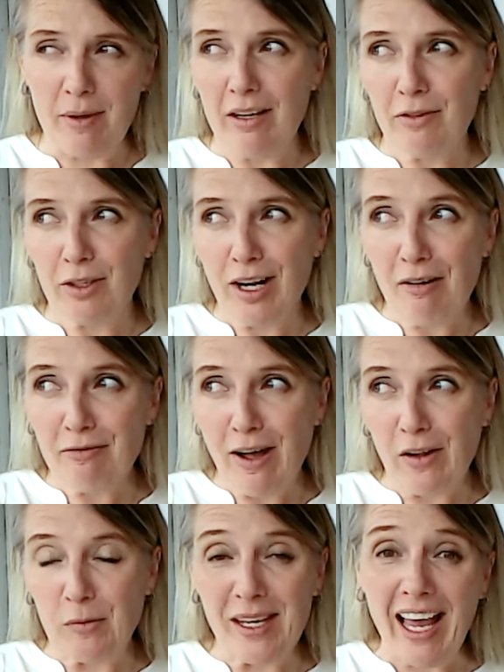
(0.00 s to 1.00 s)
And if you're not
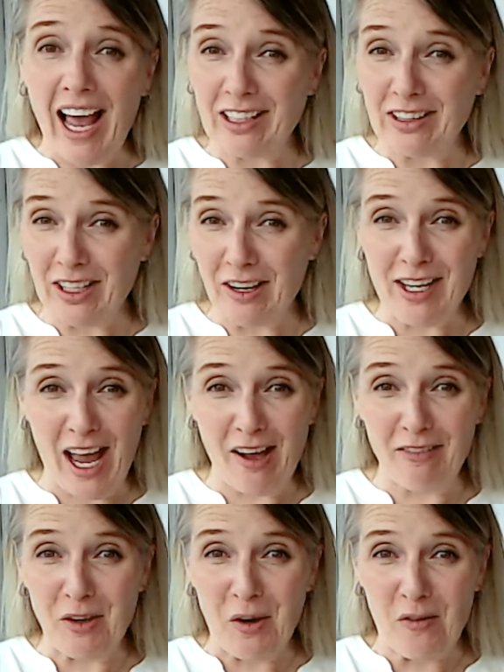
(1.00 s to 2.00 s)
following me, I'd love to
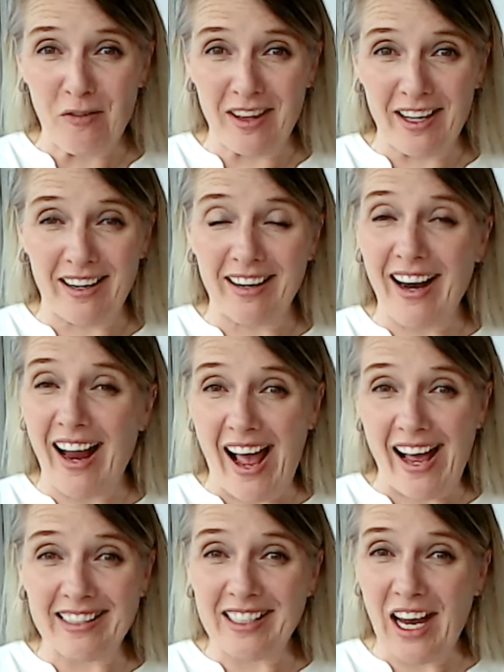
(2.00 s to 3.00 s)
have you over there
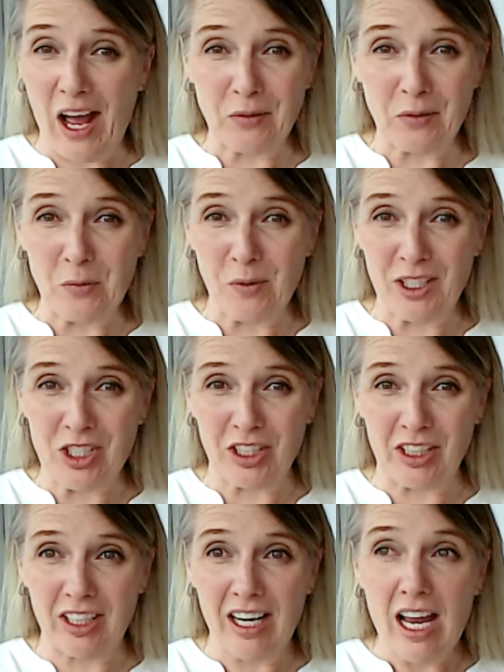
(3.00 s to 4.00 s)
at Catherine
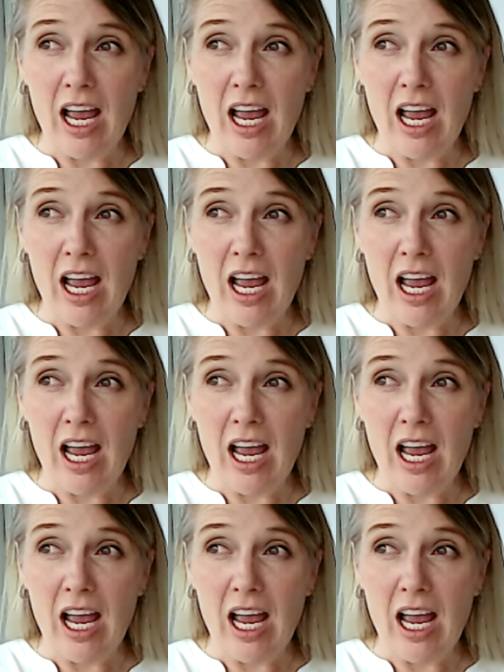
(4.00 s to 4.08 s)
Witcher,